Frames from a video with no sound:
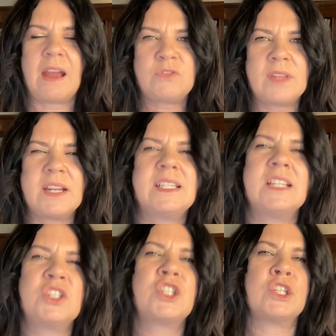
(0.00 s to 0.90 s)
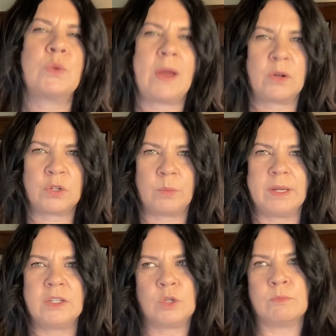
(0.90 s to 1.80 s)
After that, it tends to slow down a little
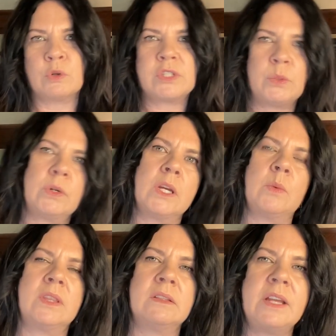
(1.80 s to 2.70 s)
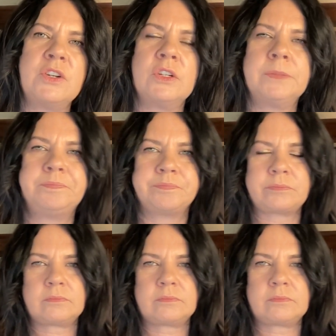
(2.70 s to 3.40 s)
bit. You're mostly working with the lender.